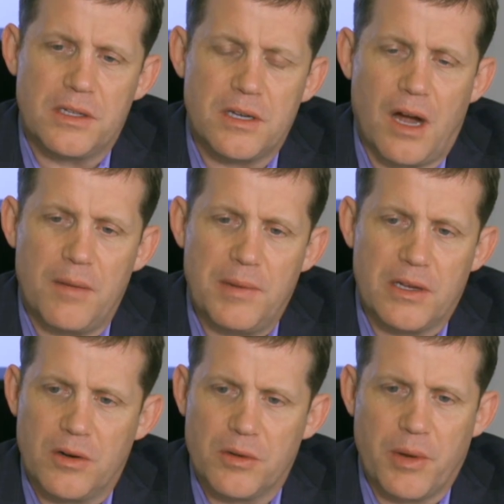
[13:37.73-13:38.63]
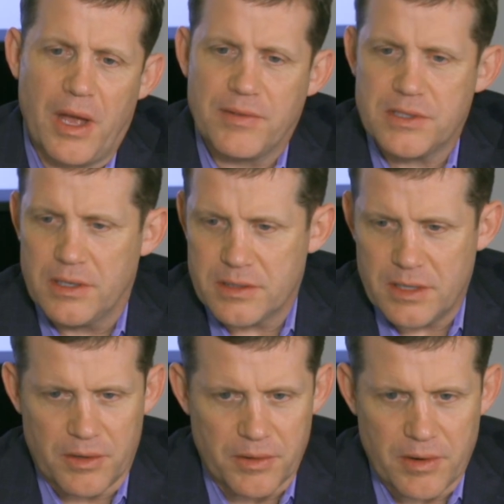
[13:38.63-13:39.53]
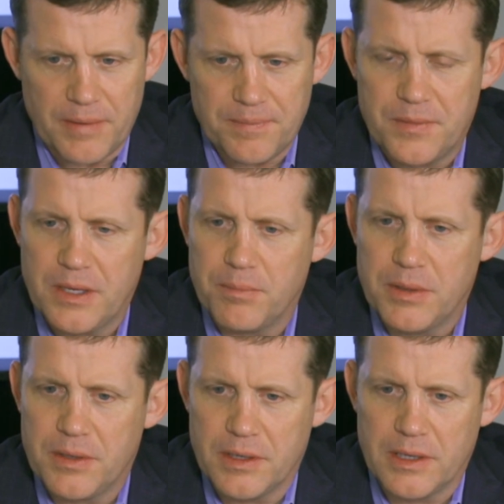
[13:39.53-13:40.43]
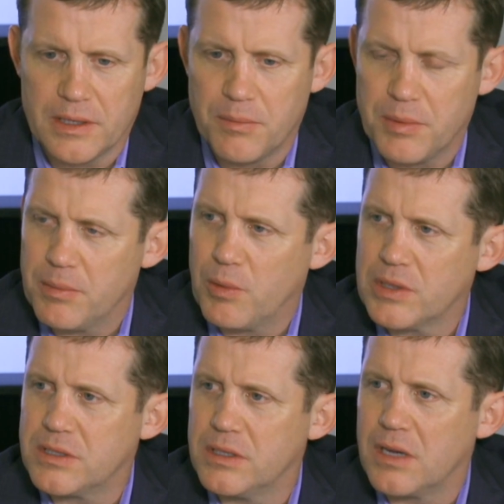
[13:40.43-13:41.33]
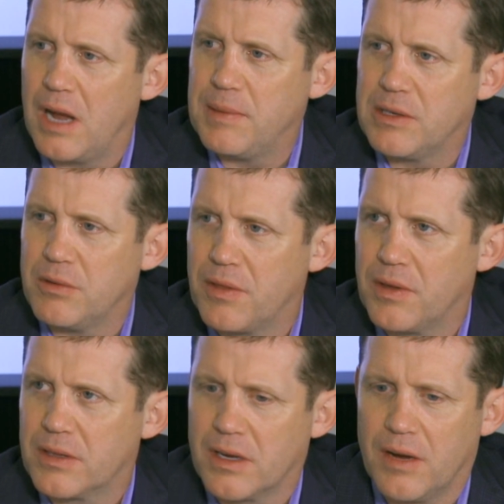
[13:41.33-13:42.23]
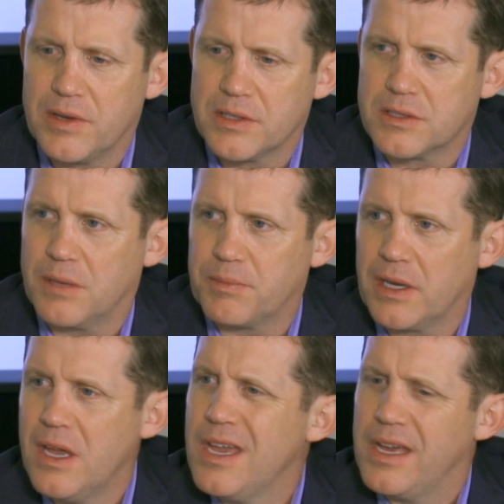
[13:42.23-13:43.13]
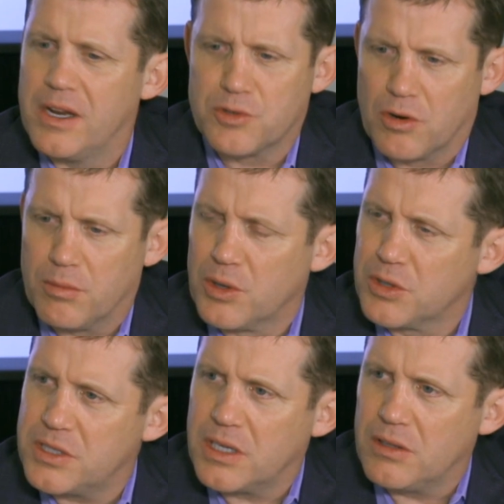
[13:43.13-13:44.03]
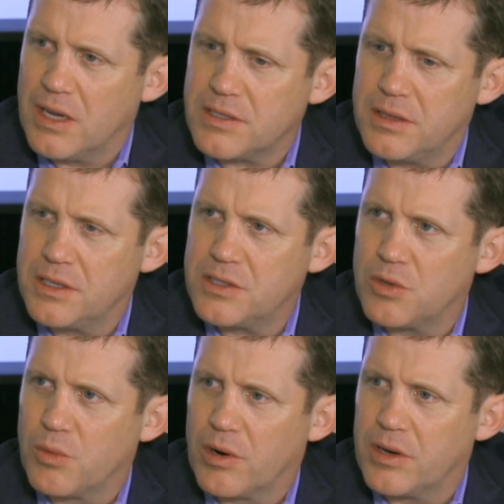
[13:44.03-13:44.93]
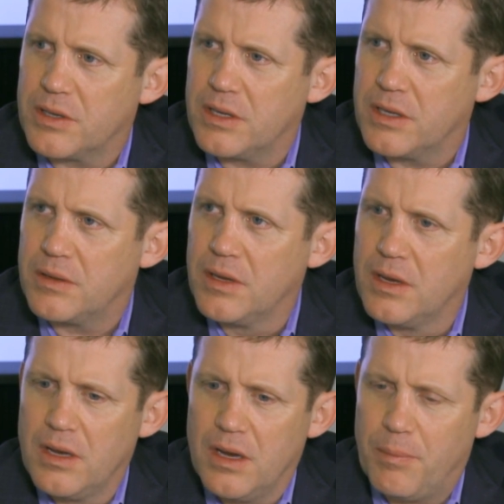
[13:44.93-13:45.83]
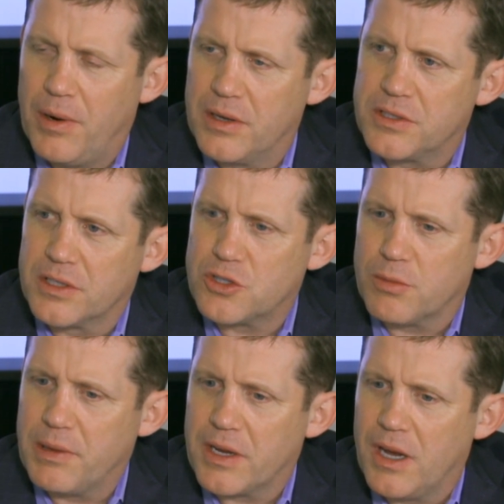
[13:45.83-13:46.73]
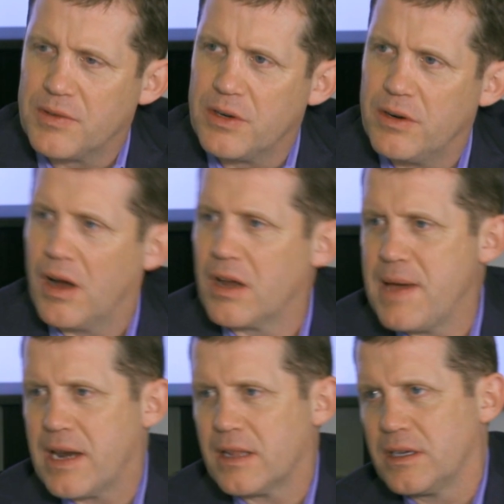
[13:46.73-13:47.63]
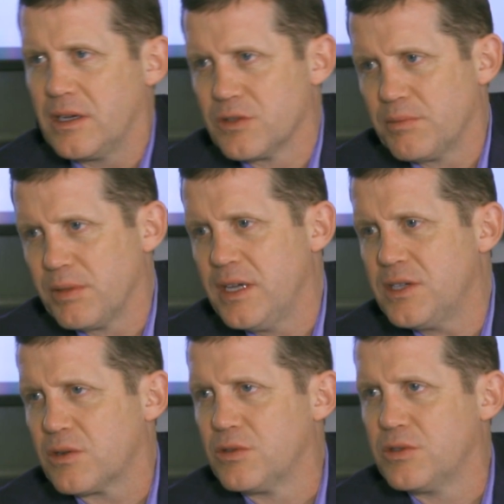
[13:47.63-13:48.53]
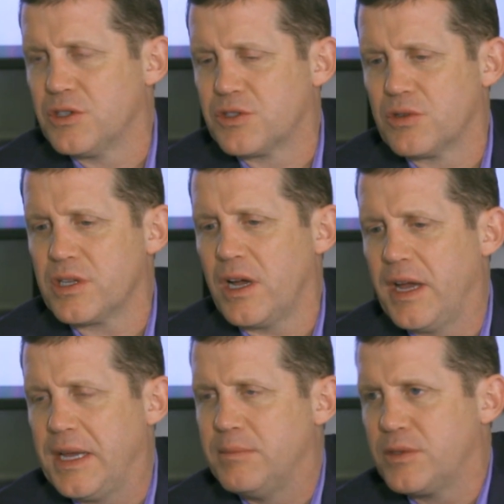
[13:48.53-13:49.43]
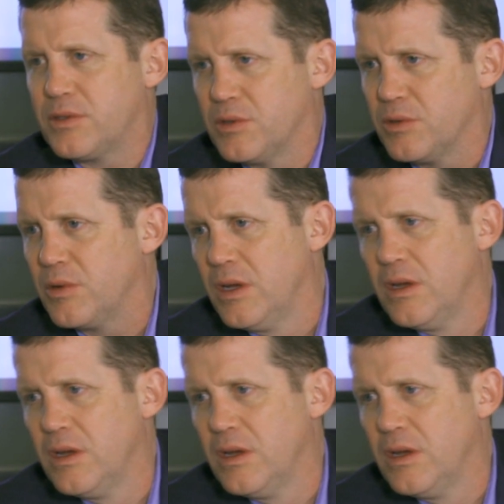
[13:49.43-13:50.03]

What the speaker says: timing? Do we have a sense? I know you're not up in Olympia, but what's the timing? Do they think the government, is there something, and is there an emergency clause on this to where it upon signature by the governor, it automatically goes in place, or is there time to?